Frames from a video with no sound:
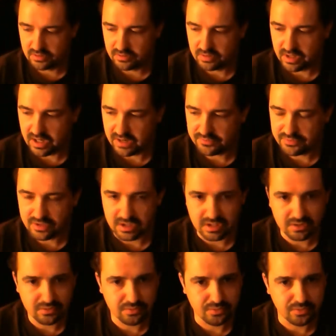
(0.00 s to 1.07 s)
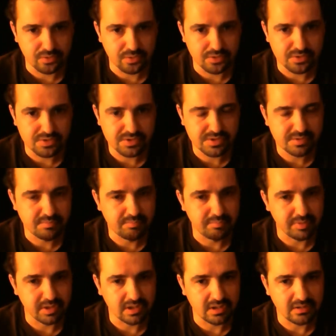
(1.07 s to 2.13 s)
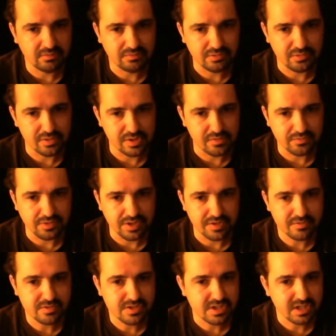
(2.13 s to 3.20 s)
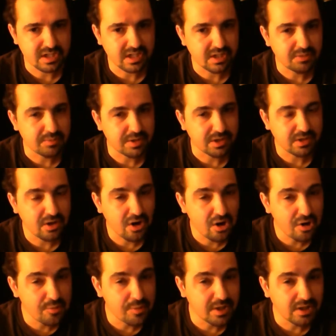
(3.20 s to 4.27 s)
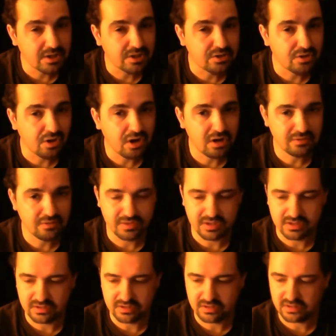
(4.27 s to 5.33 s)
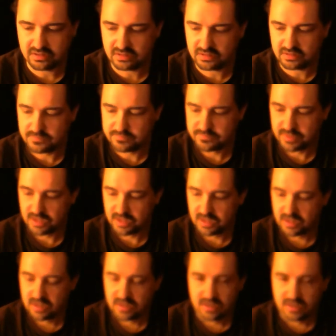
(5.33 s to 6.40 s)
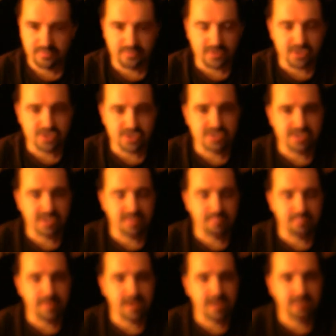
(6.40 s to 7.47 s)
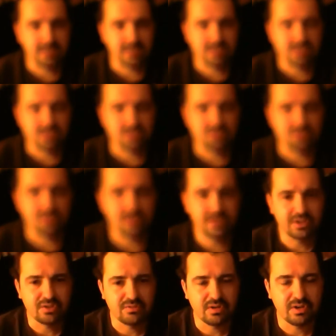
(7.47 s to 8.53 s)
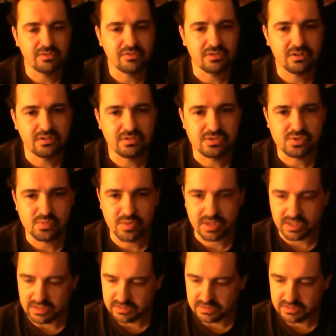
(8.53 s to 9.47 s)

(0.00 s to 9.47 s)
After you get through those big fruity flavors, you get a little bit of caramel and toffee in there. Finishes at the back nice and dry, and you're ready for another swig.